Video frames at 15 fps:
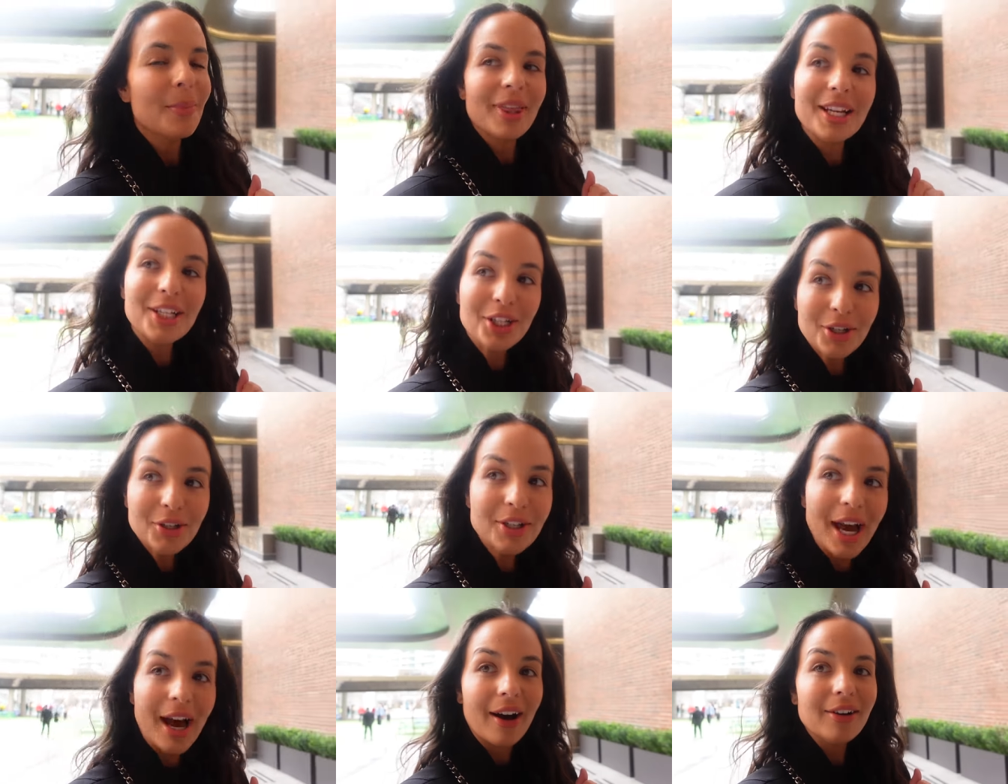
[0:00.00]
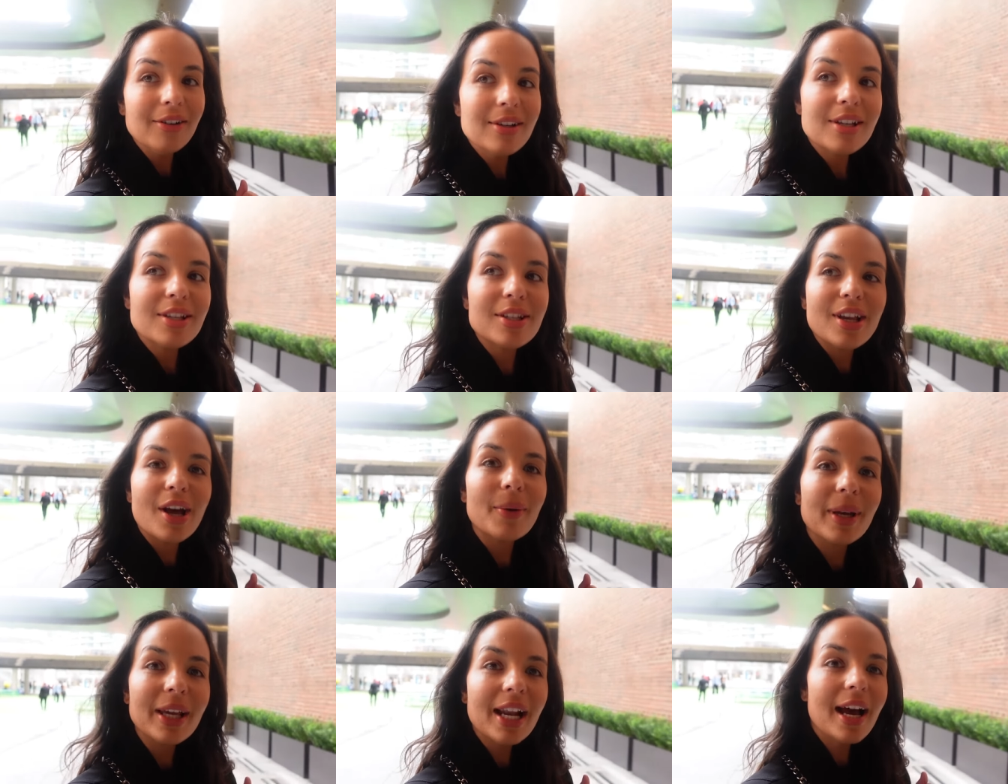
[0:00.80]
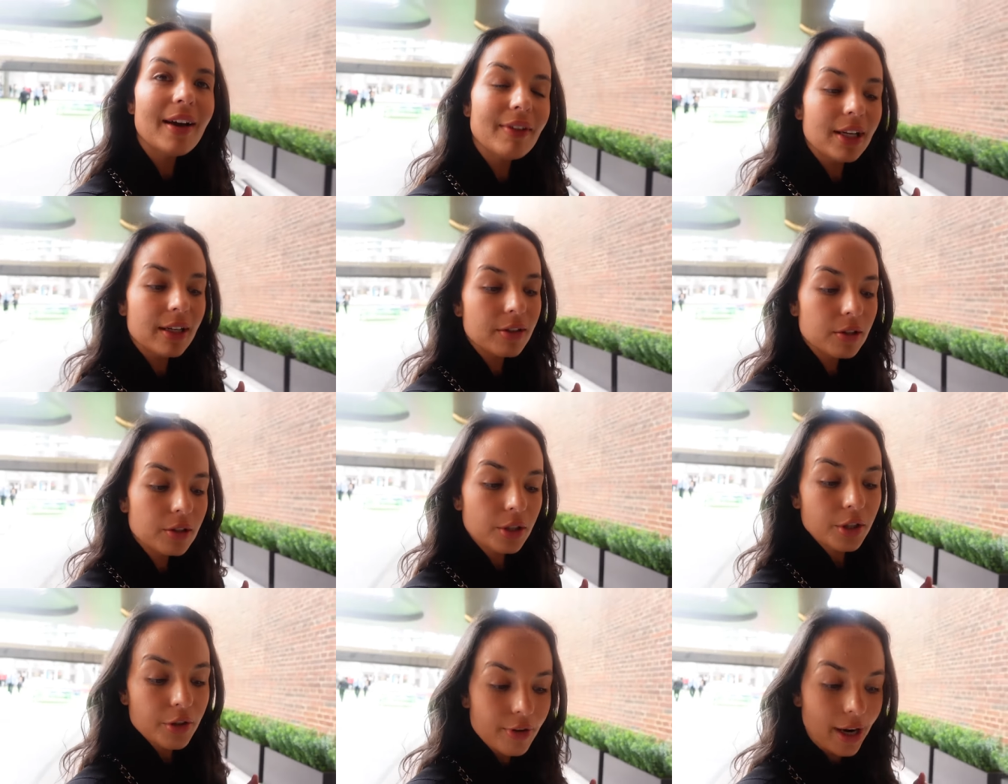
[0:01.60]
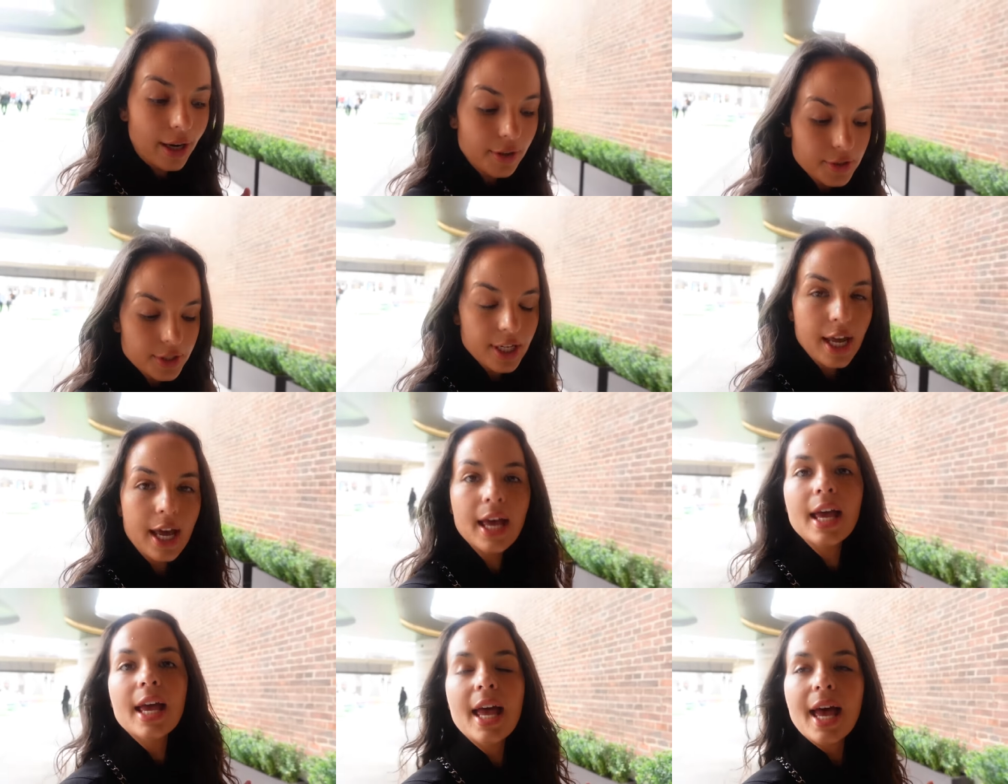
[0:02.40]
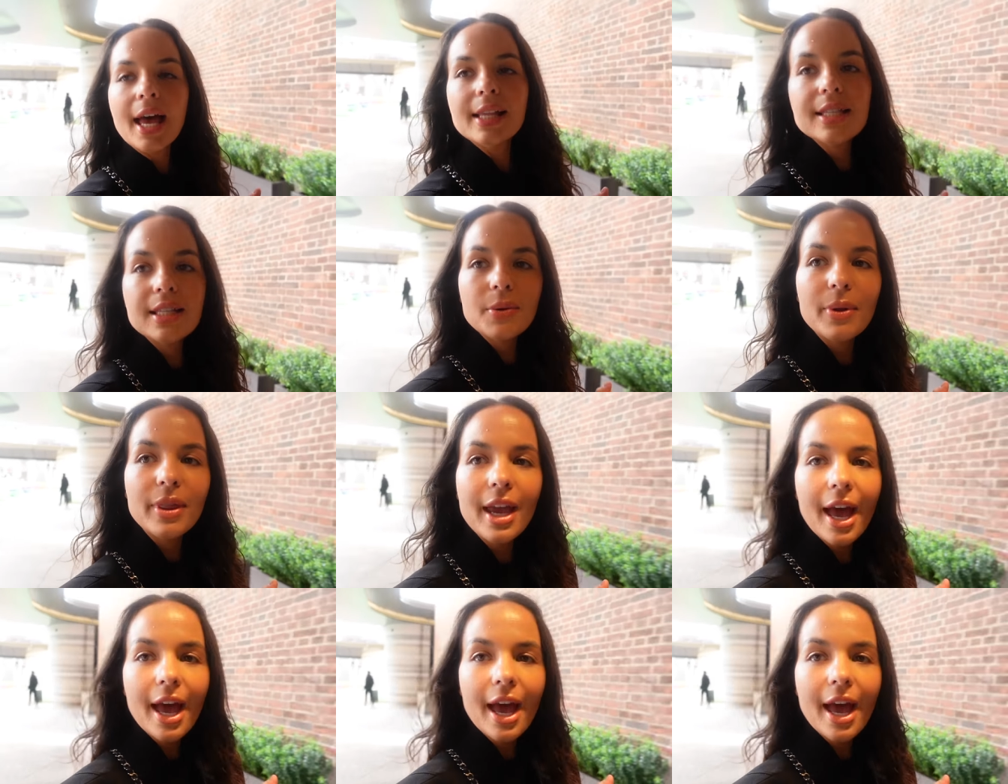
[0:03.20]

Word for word: they do now so we're going to have a little look around and see what they